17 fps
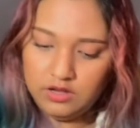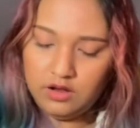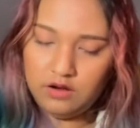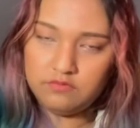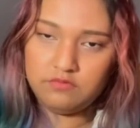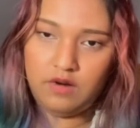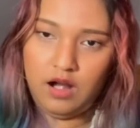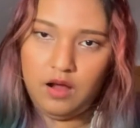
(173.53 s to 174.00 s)

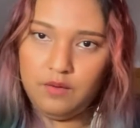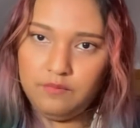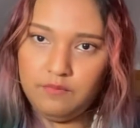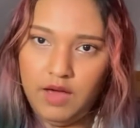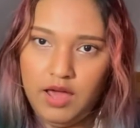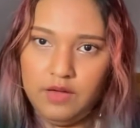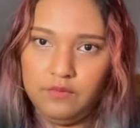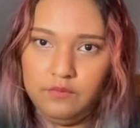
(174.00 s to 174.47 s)
around
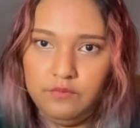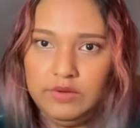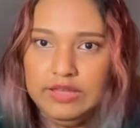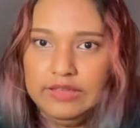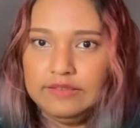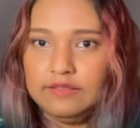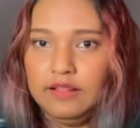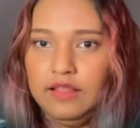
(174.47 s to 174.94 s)
my
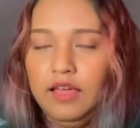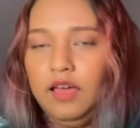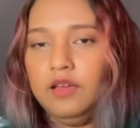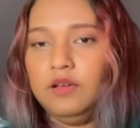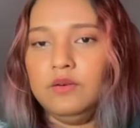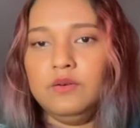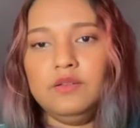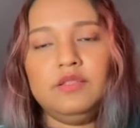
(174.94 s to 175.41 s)

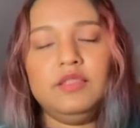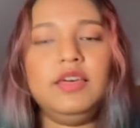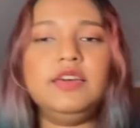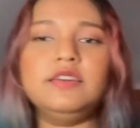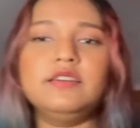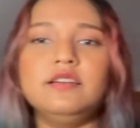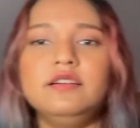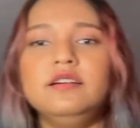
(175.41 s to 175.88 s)
waistline or
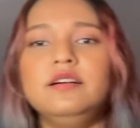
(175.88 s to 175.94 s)
like